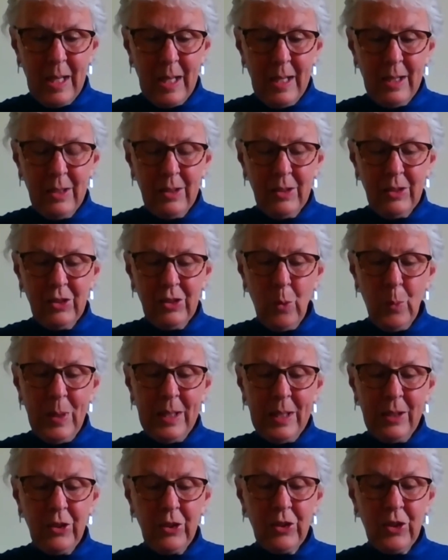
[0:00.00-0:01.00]
So we
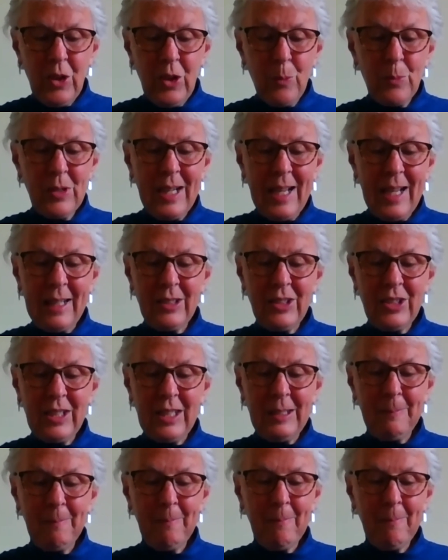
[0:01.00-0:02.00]
can stop
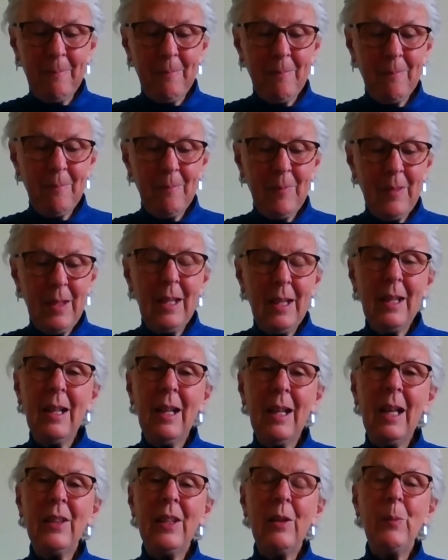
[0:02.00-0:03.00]
reacting,
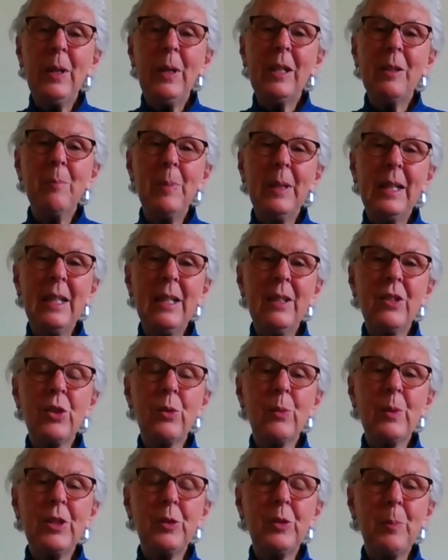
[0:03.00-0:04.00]
and then we can begin to
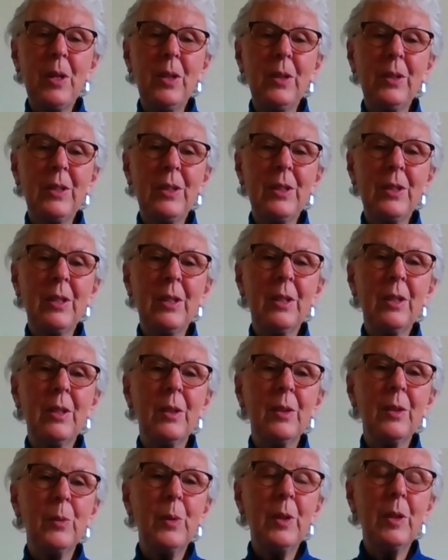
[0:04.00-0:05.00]
respond
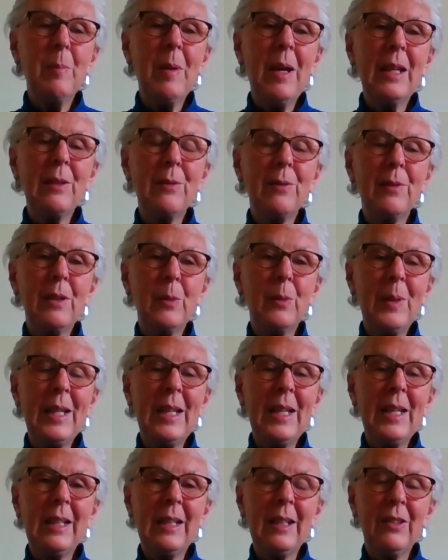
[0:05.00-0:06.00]
with mindful
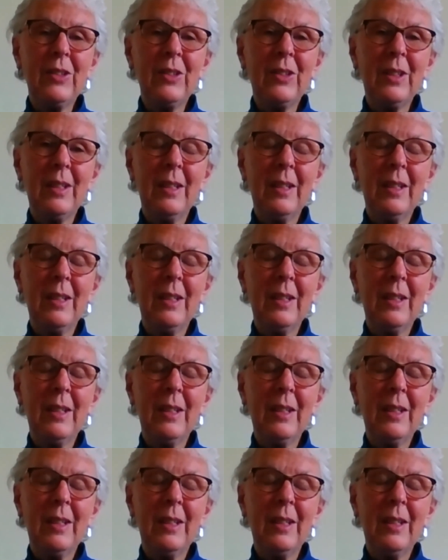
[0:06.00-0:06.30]
awareness.